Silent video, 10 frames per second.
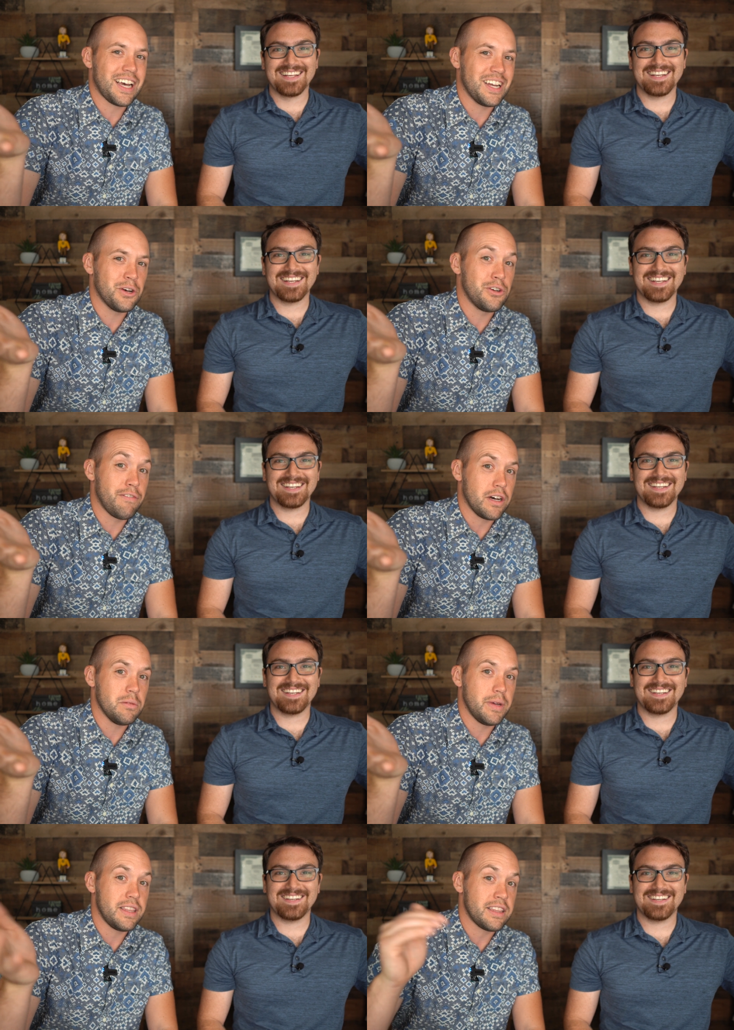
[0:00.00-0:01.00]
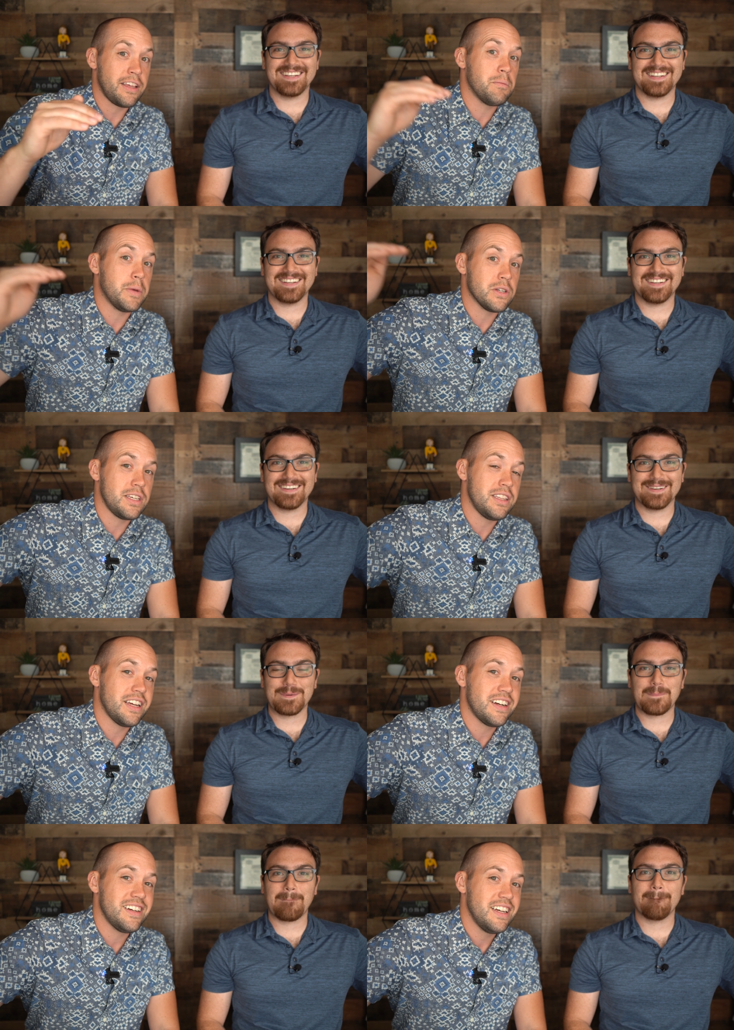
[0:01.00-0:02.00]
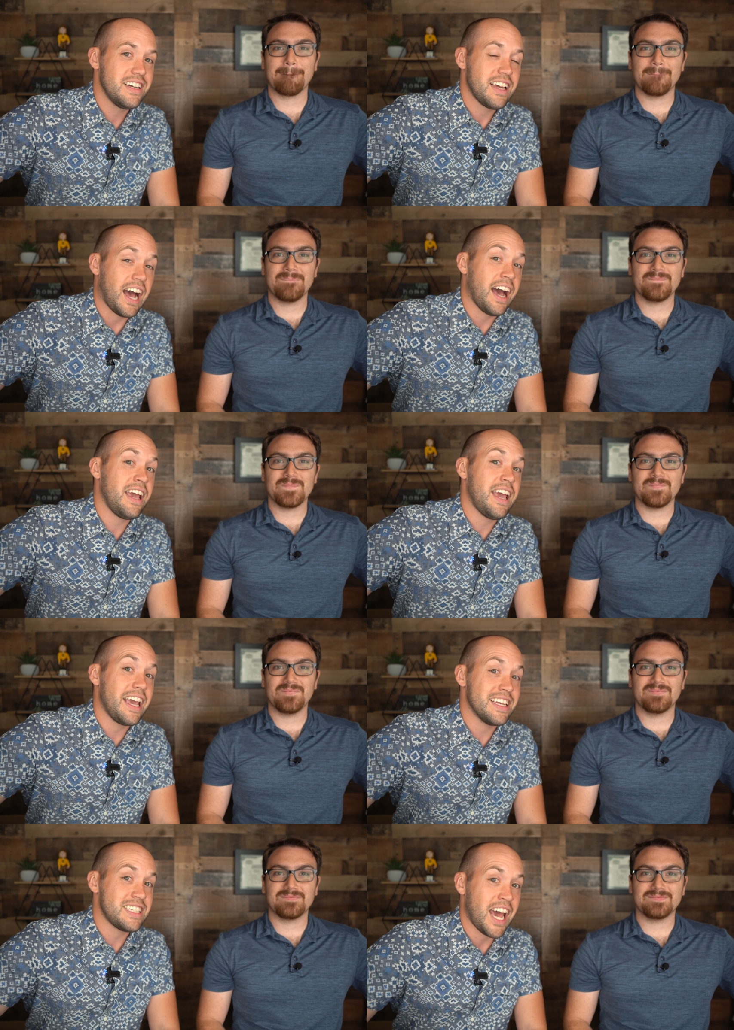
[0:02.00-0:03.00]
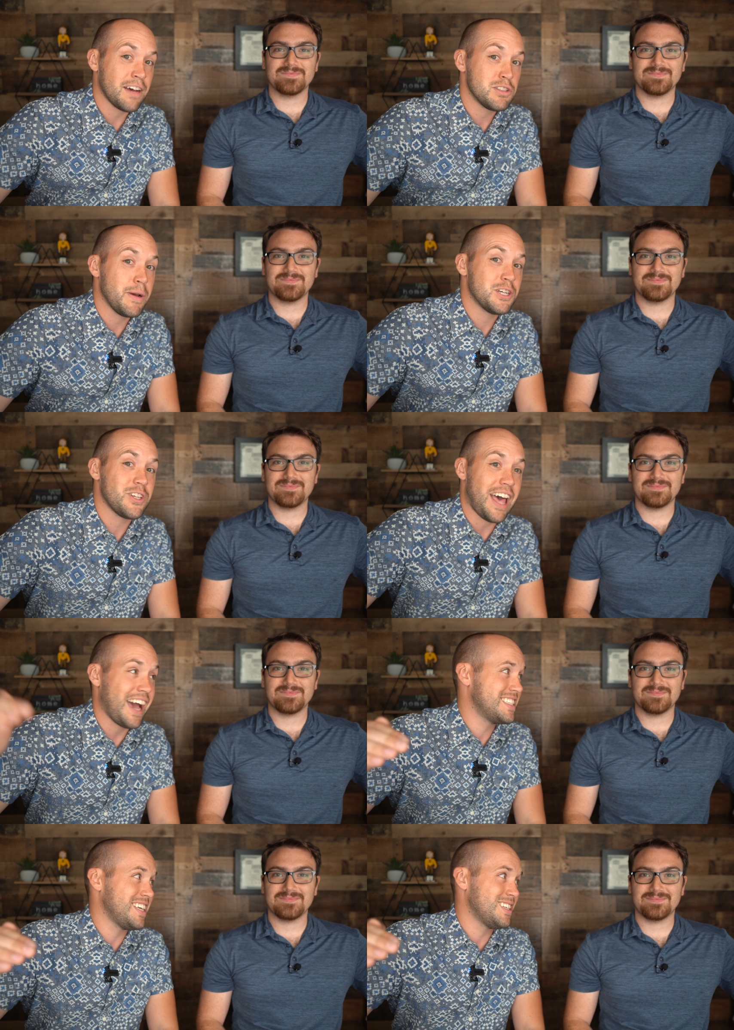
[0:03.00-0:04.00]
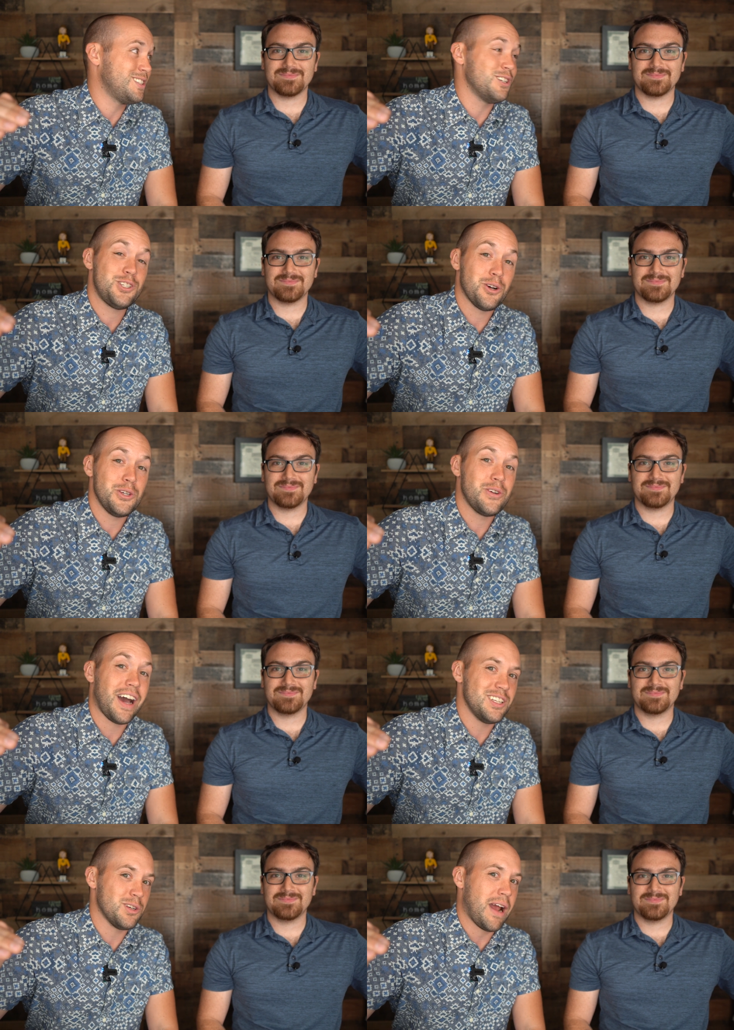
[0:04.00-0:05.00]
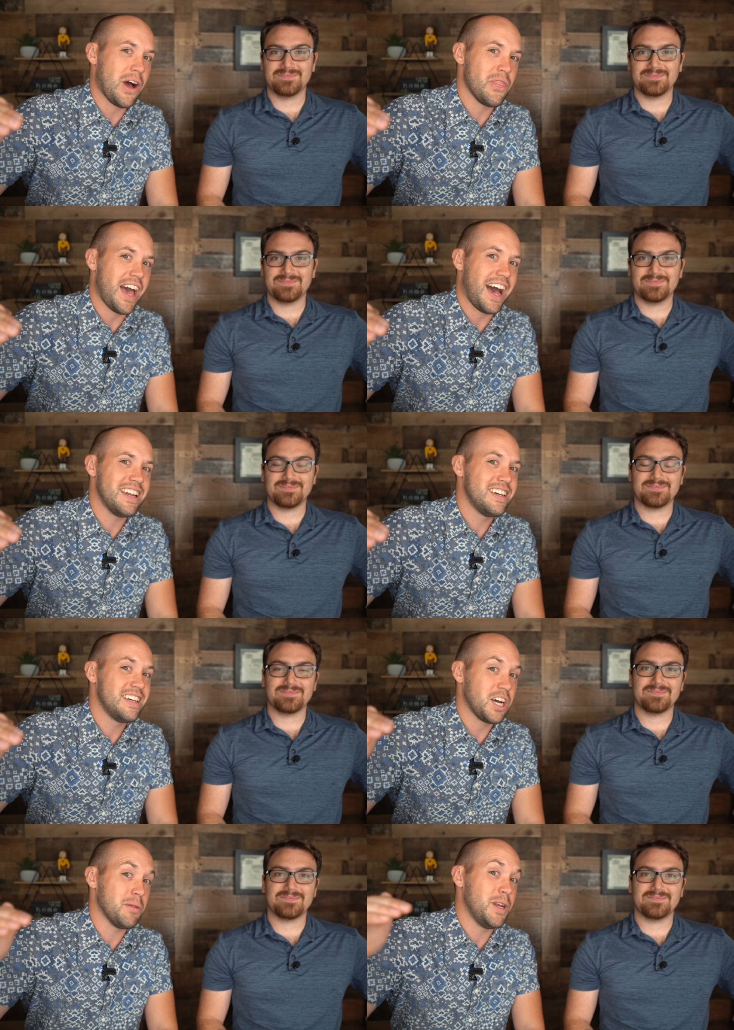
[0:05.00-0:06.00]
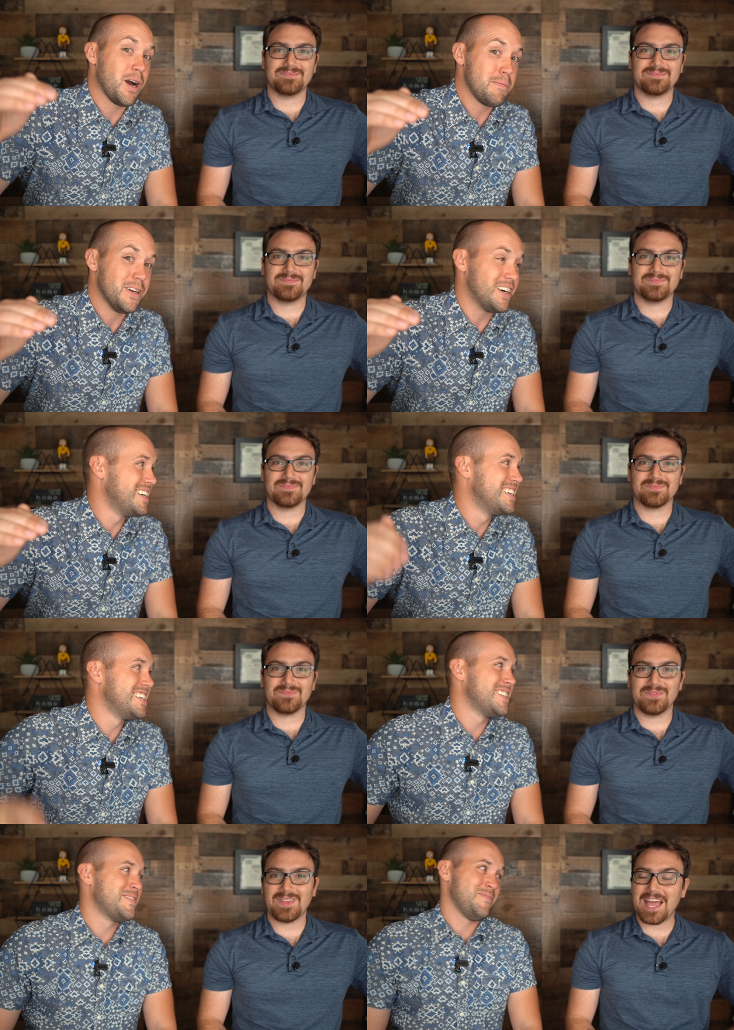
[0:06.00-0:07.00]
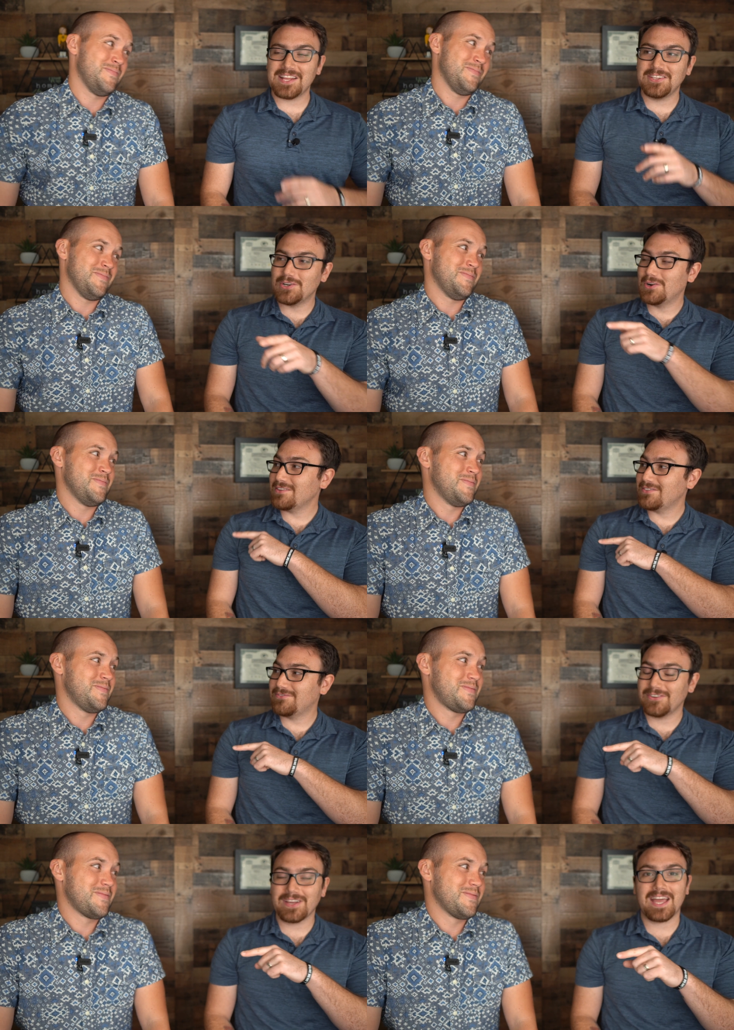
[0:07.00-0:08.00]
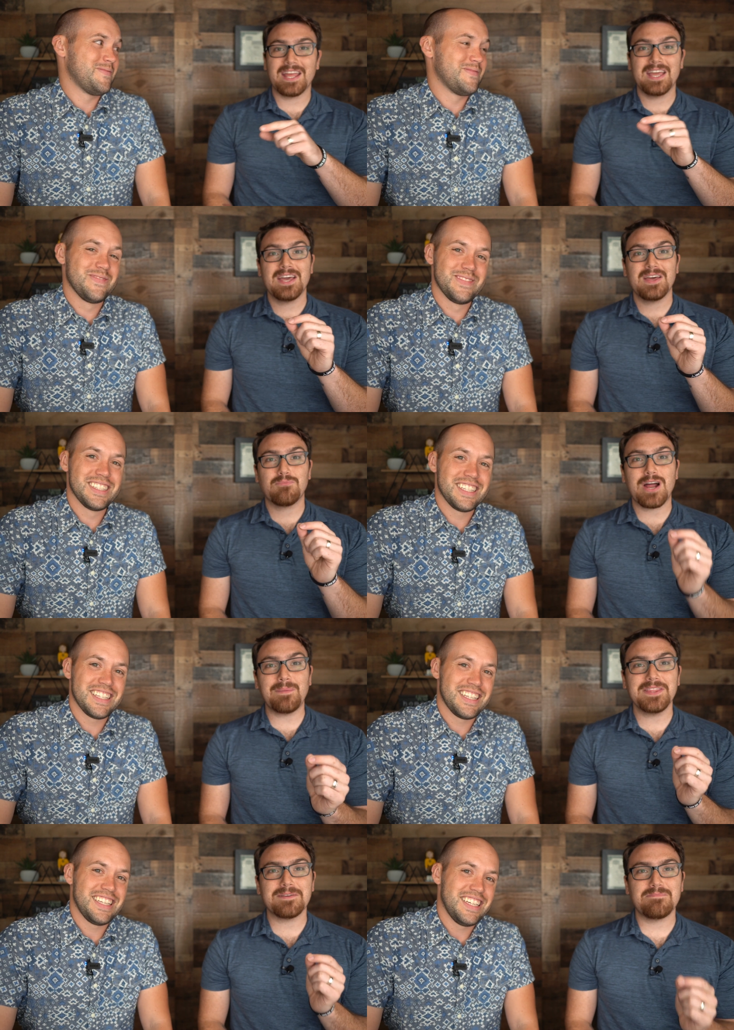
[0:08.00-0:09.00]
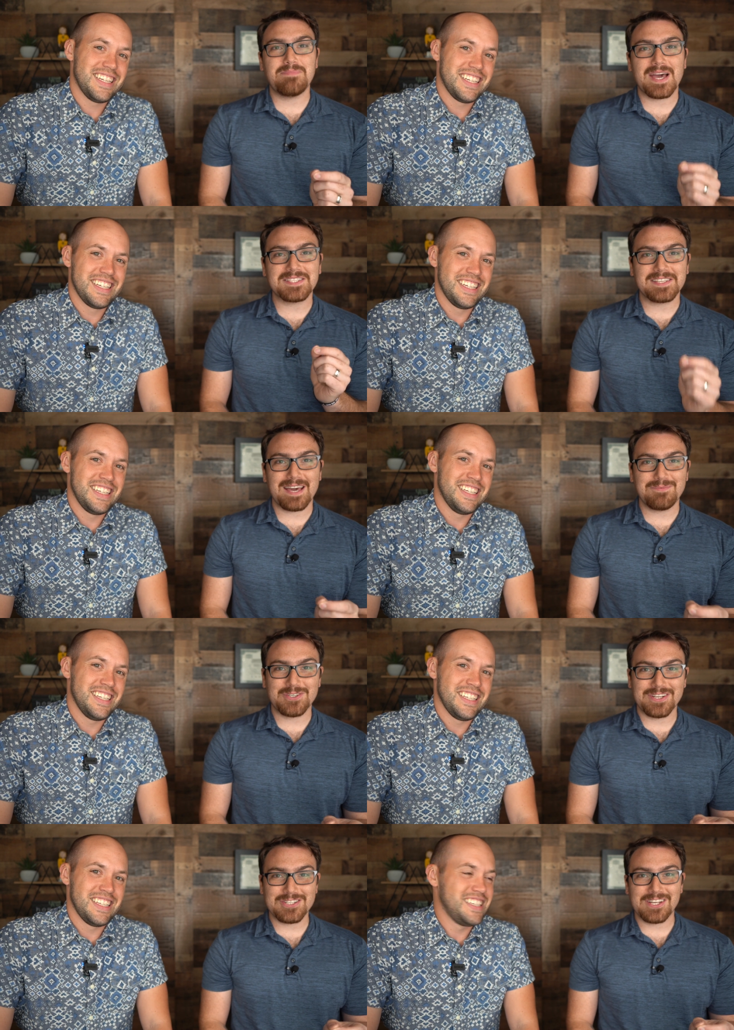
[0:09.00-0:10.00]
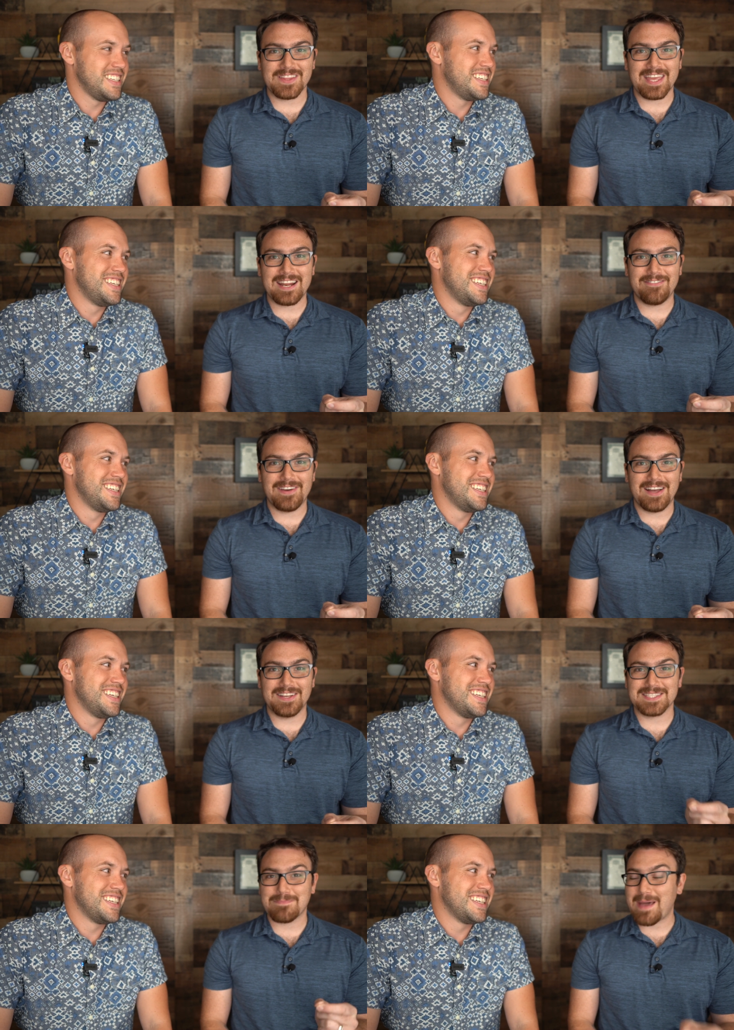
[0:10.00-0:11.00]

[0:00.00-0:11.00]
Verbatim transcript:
Speaker 1: condo development that they're building there. I get to have special access to show you guys around that
Speaker 2: coming up here. And don't even forget, probably the best kept tradition in the NFL is the